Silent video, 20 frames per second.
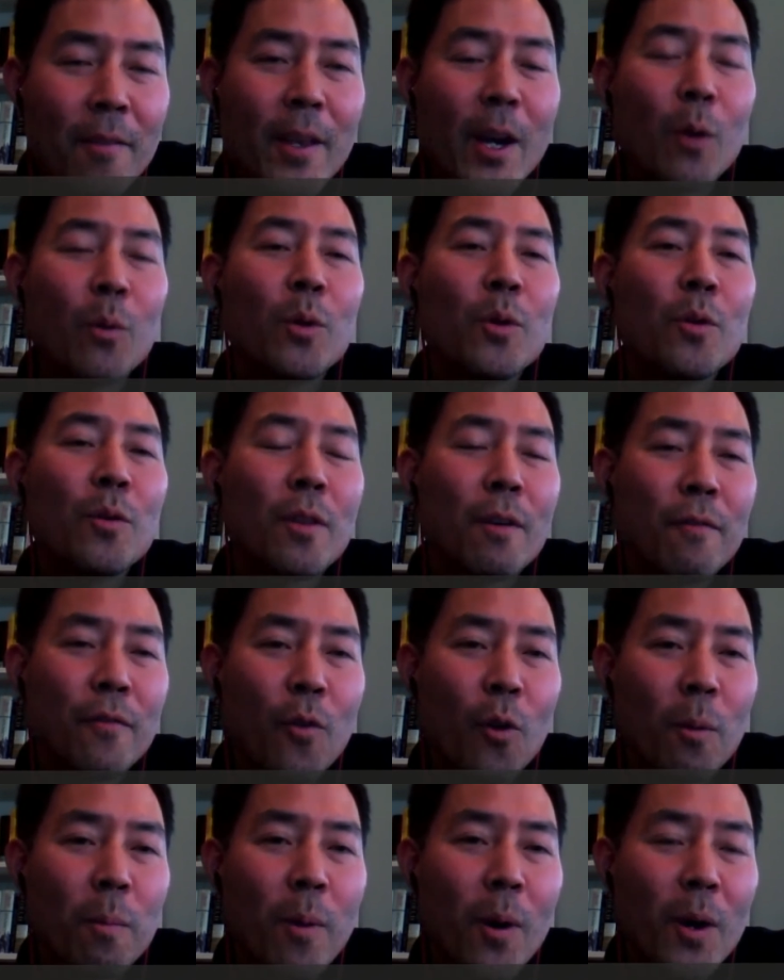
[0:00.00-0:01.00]
there were the
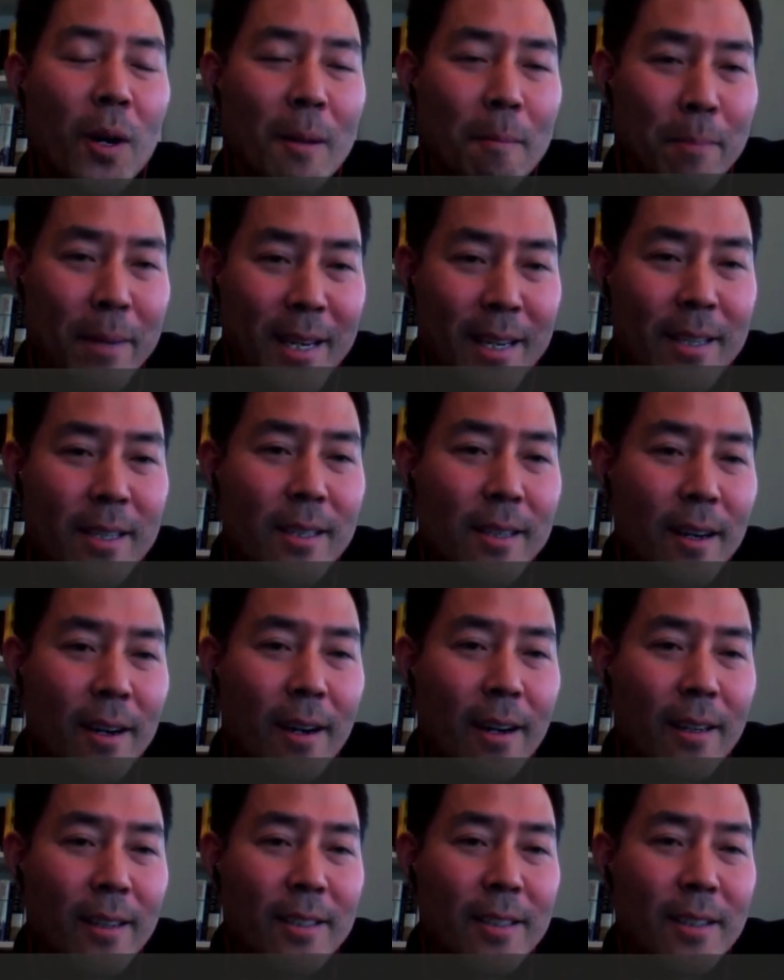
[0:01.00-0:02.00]
four-party peace
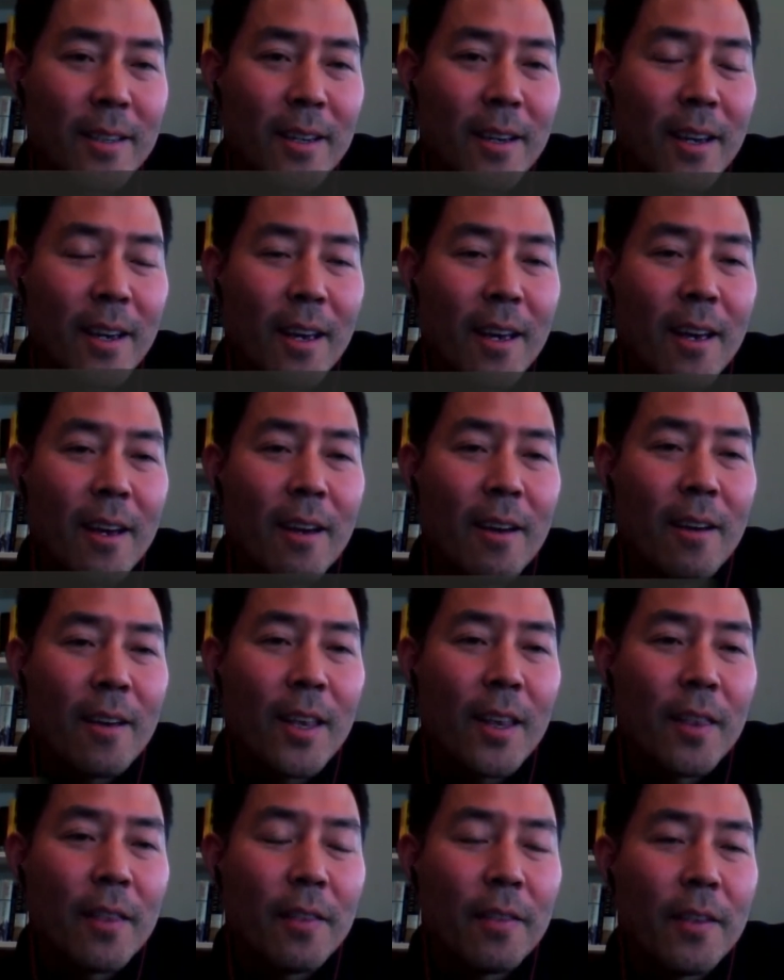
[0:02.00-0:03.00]
talks,
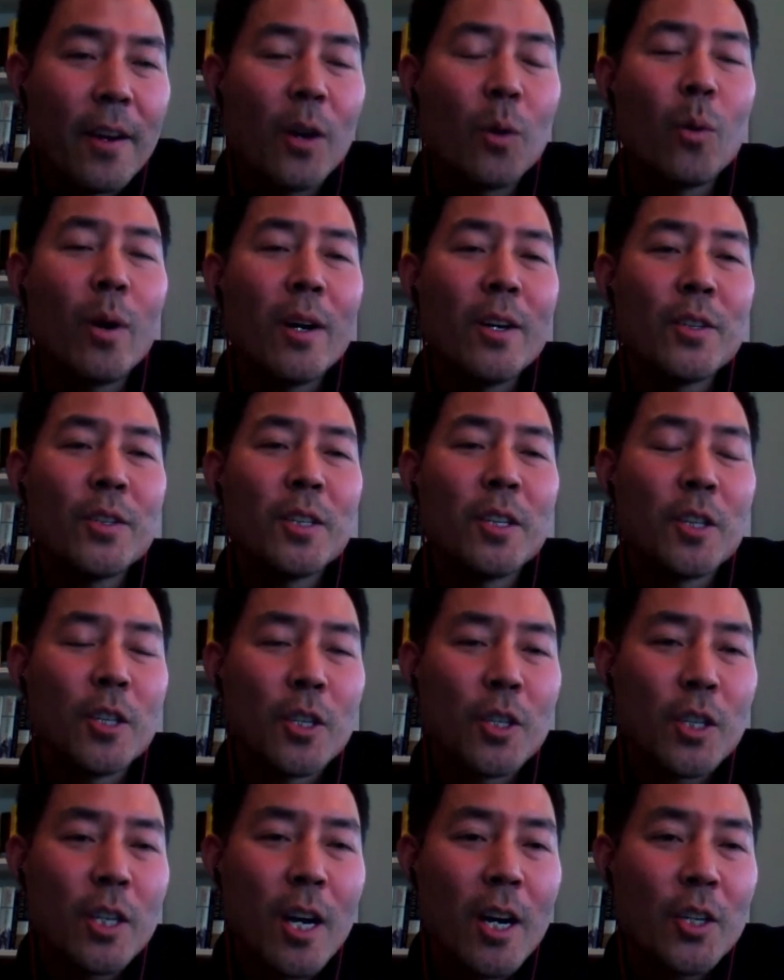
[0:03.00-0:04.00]
there was the
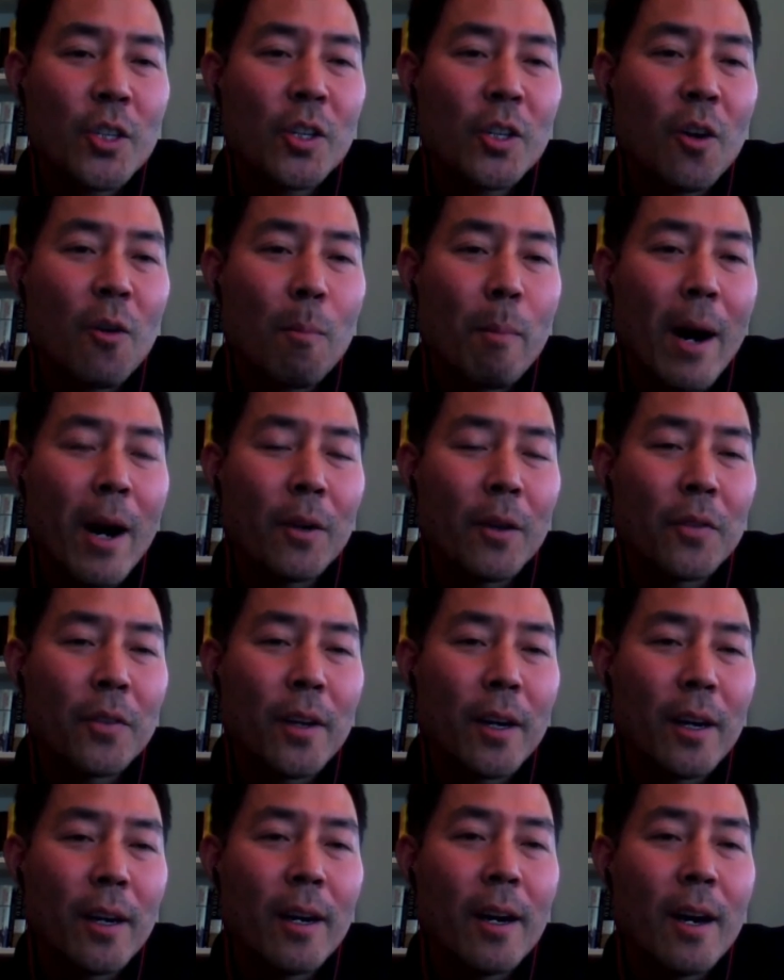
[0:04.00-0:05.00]
discussion
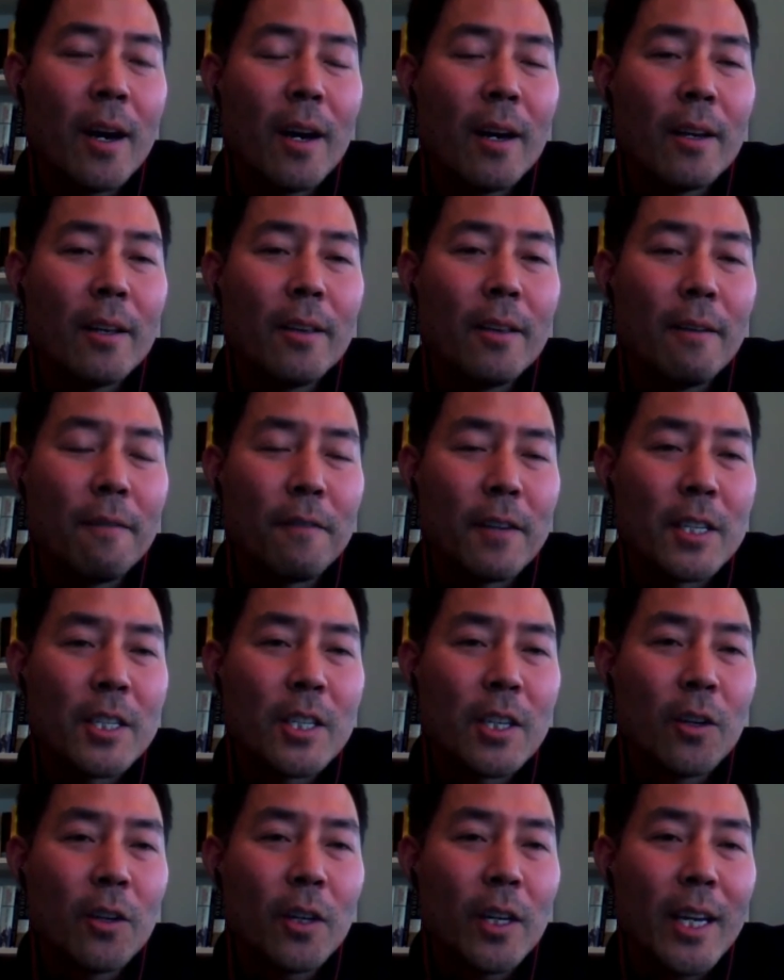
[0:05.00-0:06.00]
about the the
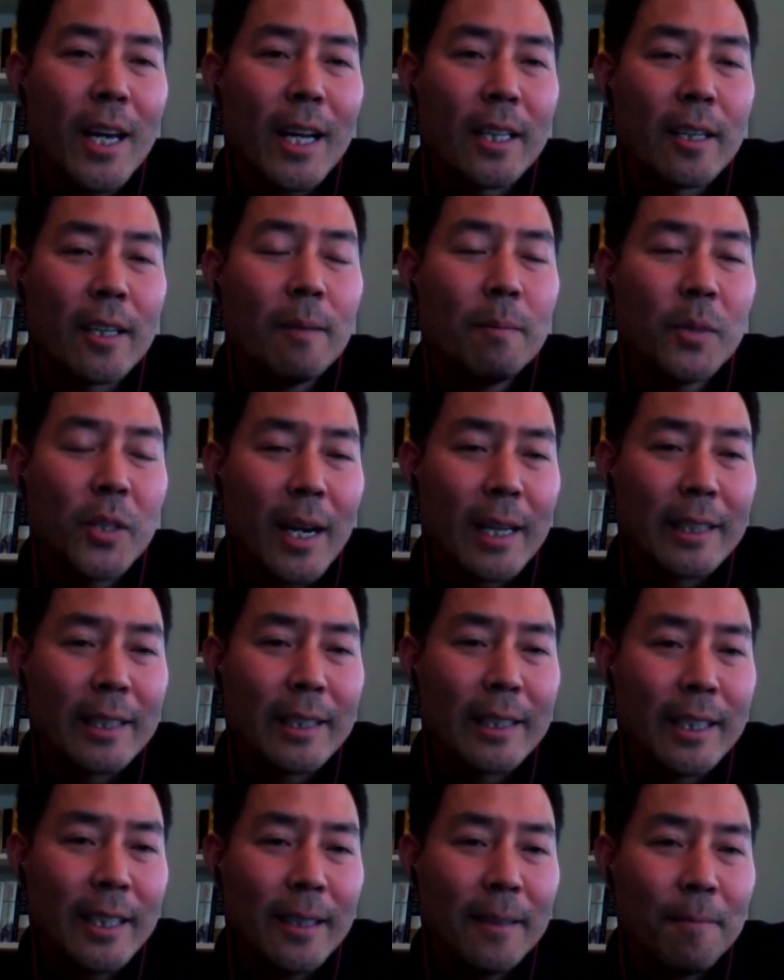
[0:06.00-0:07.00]
facility at
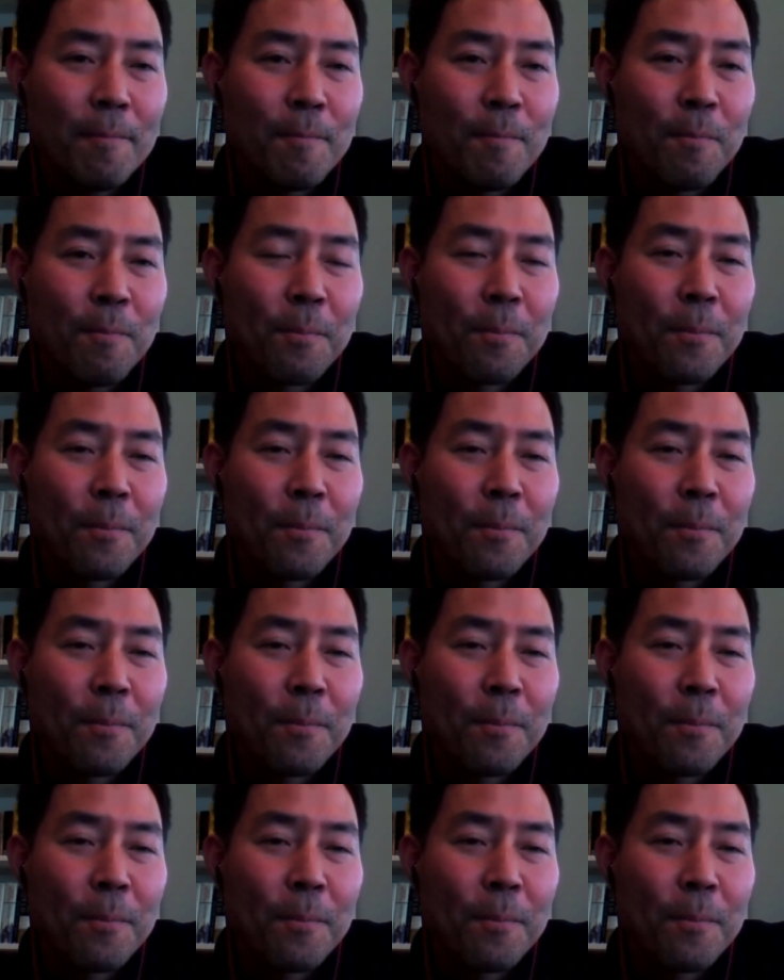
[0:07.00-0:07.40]
Kumchangni.